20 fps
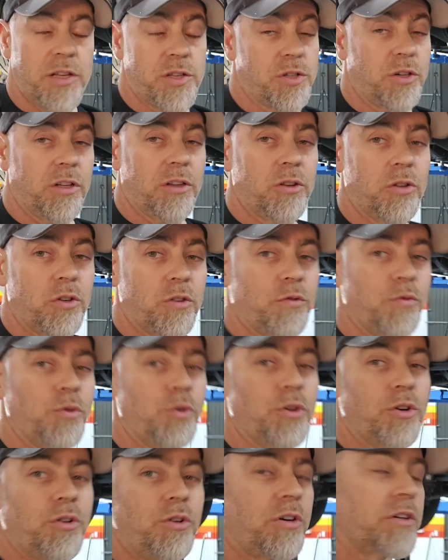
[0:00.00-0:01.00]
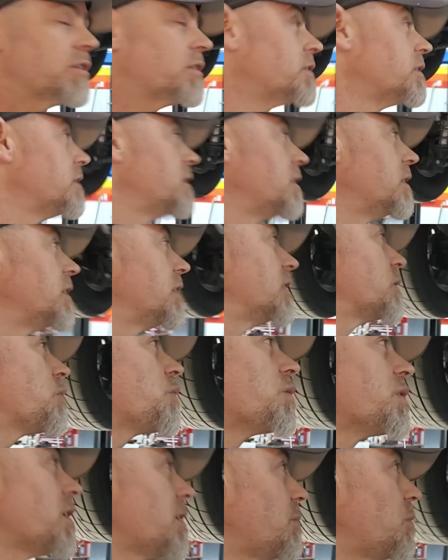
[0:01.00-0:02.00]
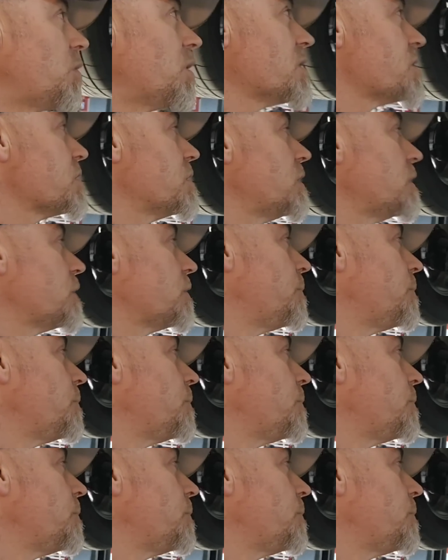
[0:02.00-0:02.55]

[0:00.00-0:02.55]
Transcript: He's got a lot of work on without my stuff.